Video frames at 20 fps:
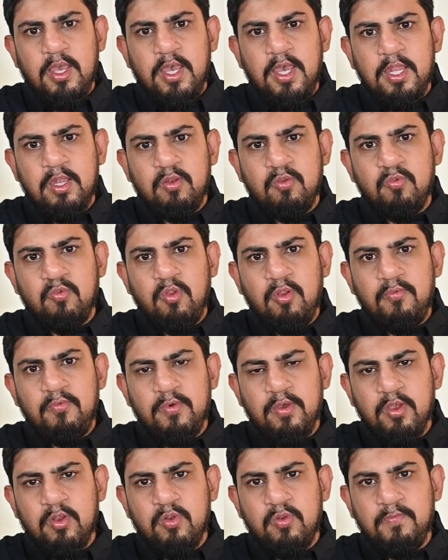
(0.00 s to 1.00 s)
and do not
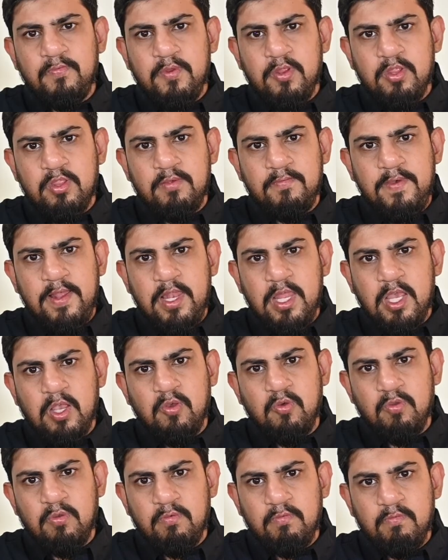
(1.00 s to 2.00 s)
forget to press the bell
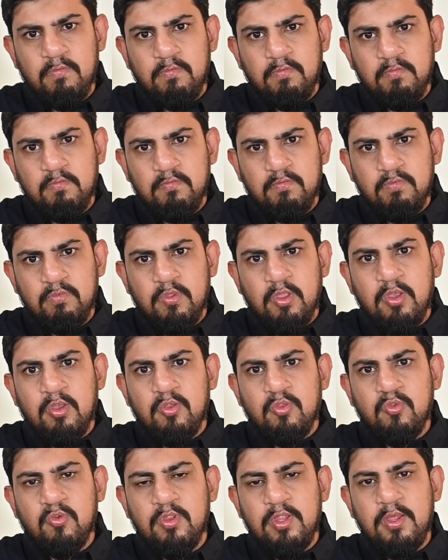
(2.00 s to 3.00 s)
icon
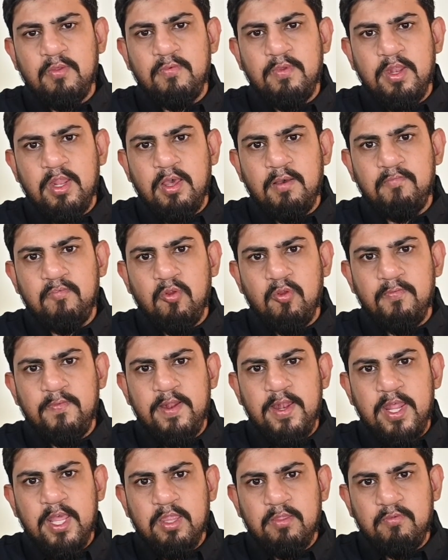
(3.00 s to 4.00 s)
so that when I upload
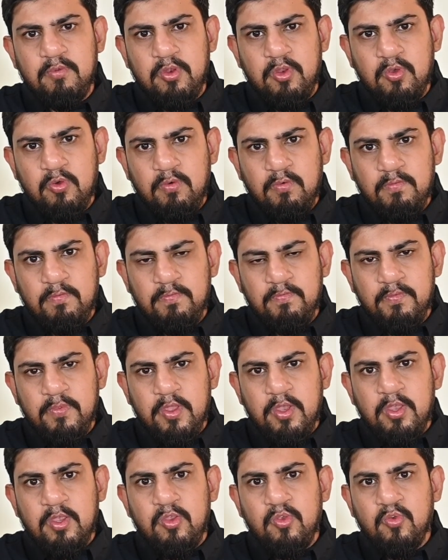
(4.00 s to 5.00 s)
my next video,
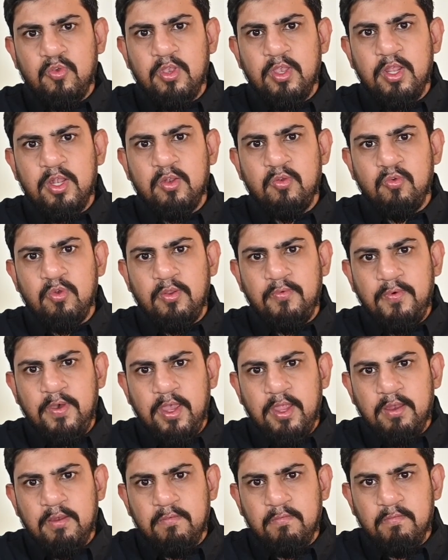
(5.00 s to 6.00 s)
you can get
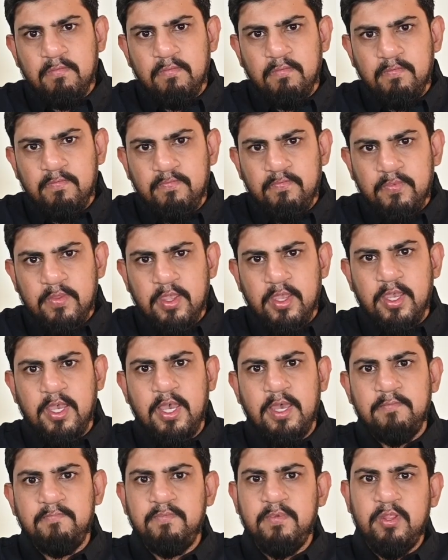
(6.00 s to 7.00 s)
notified,
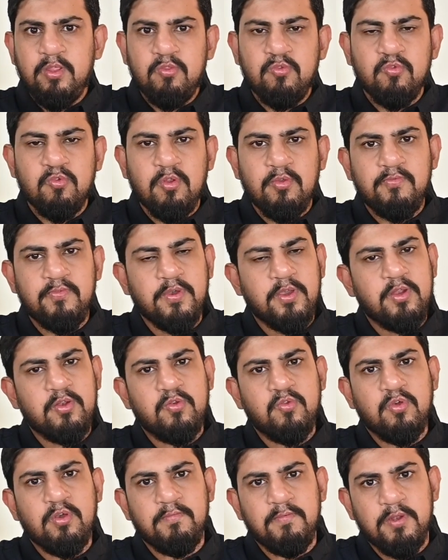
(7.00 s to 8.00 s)
and please do not
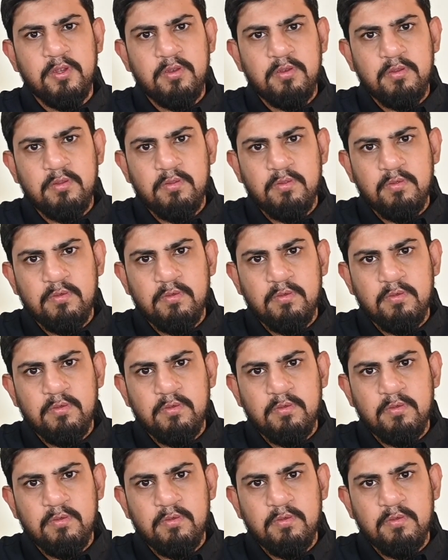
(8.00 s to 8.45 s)
forget to comment.